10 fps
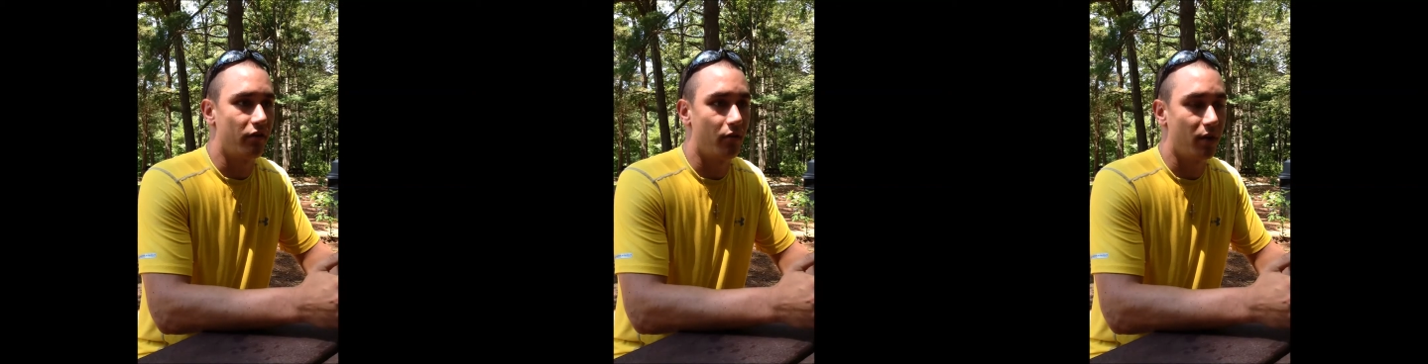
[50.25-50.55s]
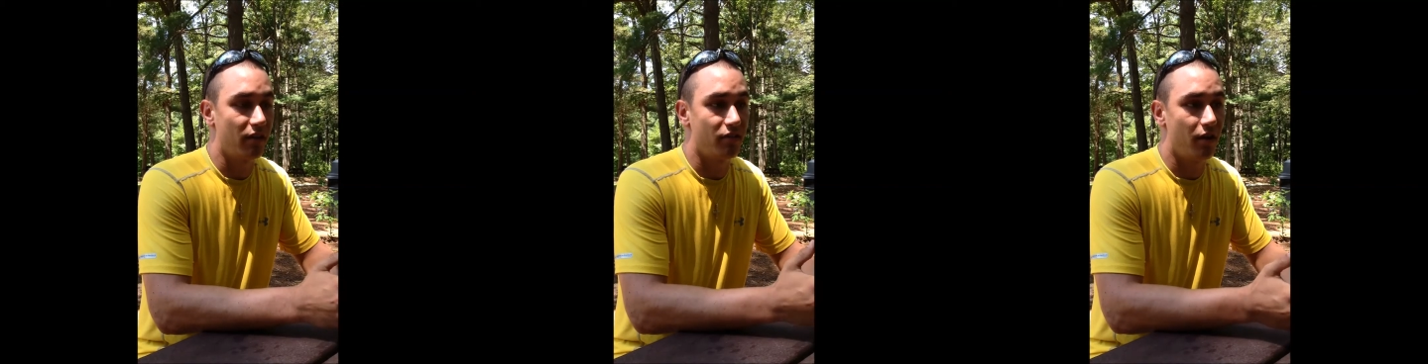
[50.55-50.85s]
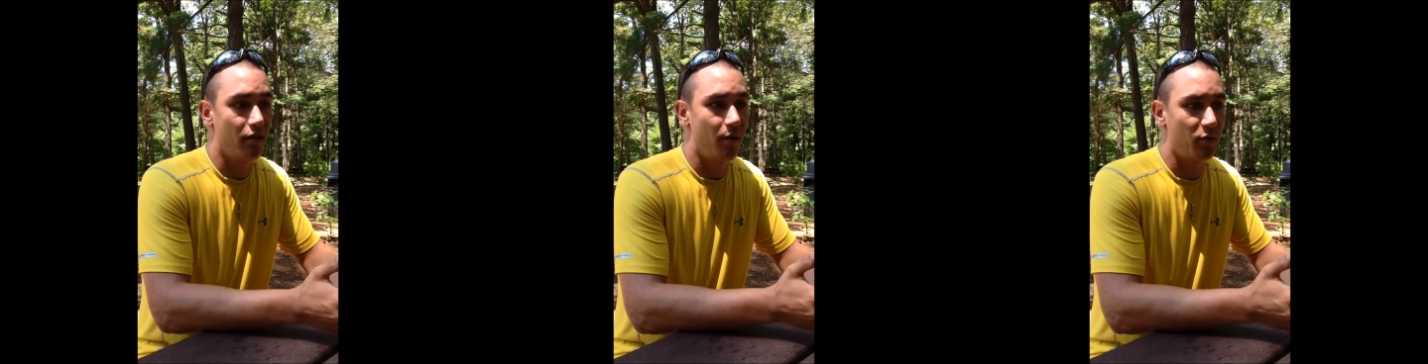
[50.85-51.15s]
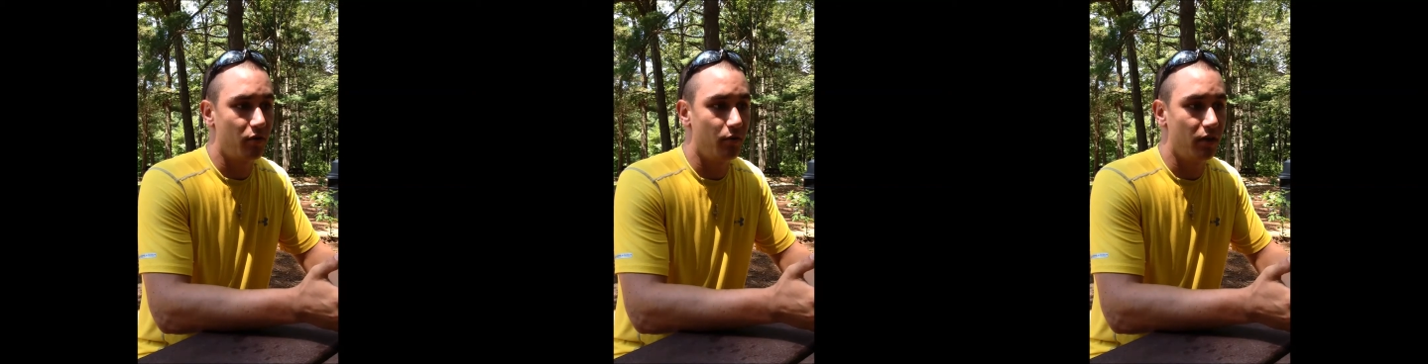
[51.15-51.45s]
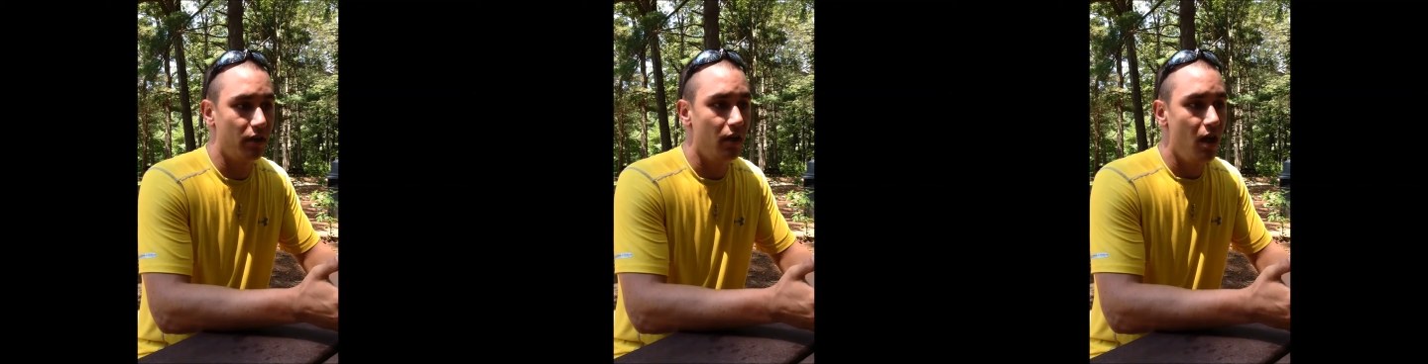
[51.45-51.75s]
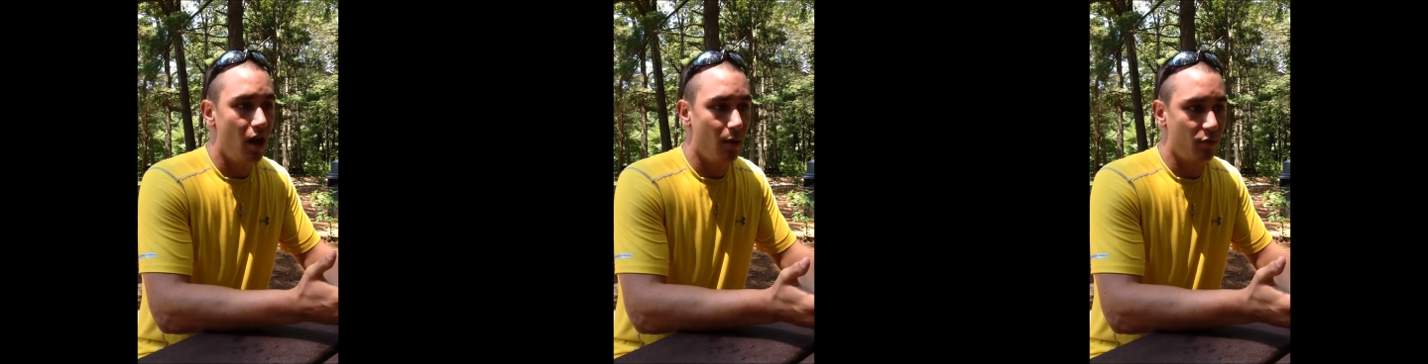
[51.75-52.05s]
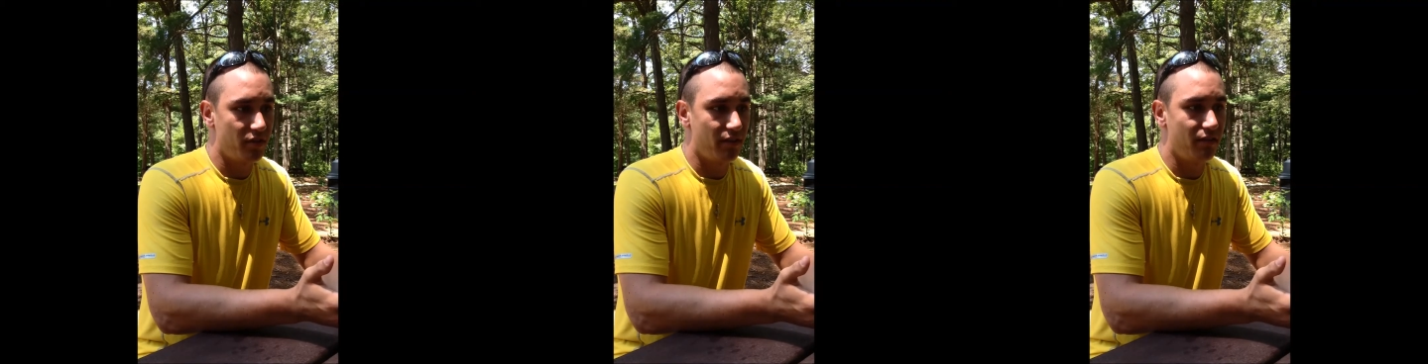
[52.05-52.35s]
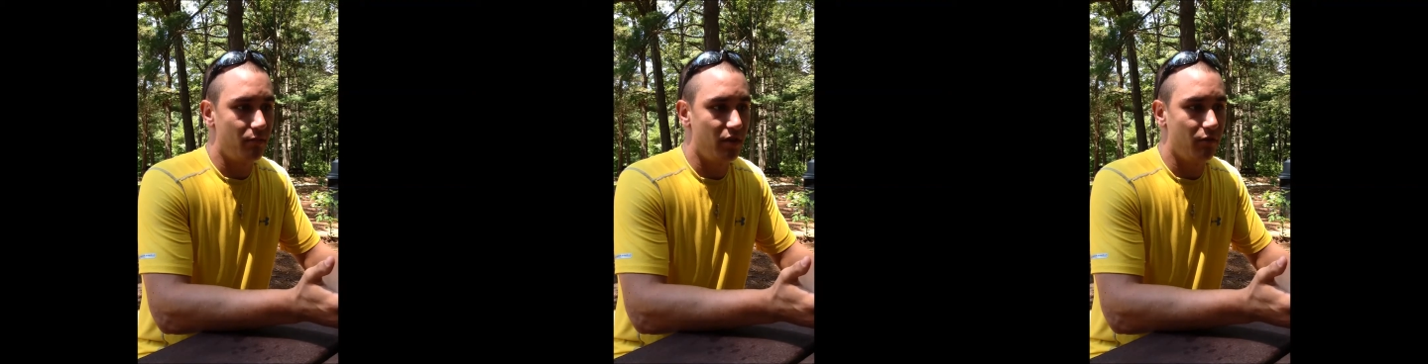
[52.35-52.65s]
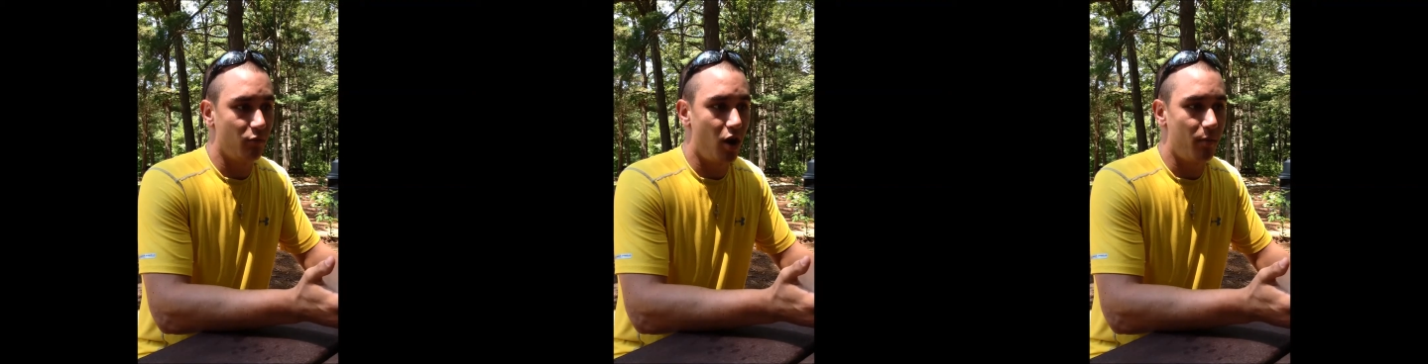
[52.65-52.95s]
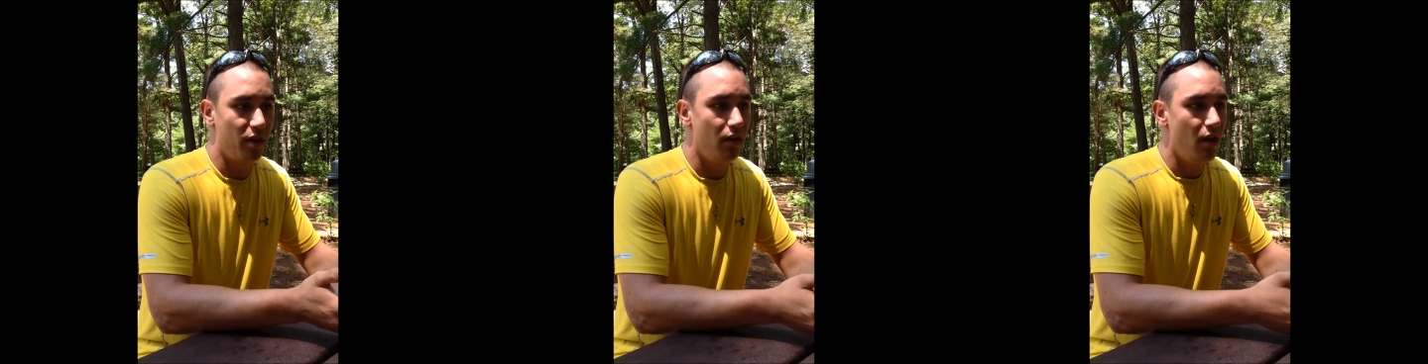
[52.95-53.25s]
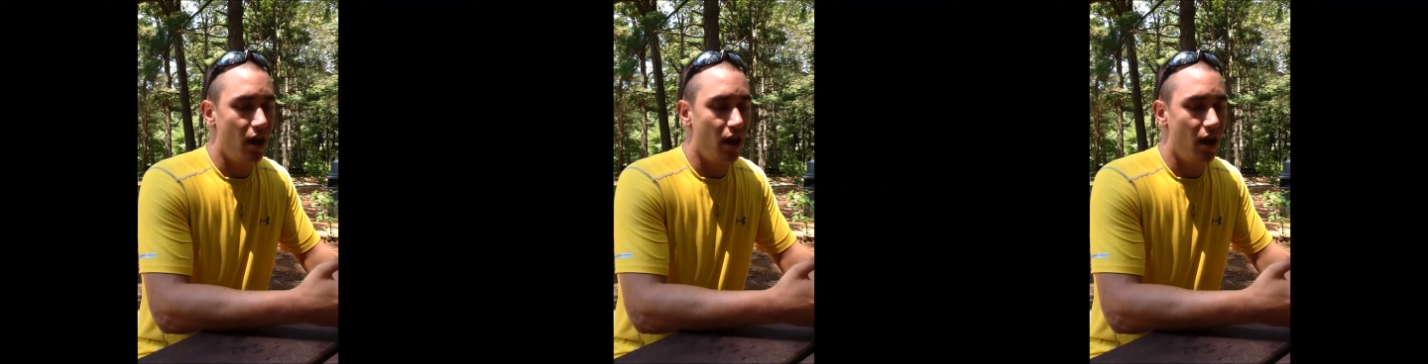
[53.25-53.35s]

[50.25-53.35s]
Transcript: So when I saw the opportunity um, presented to me from Robbie,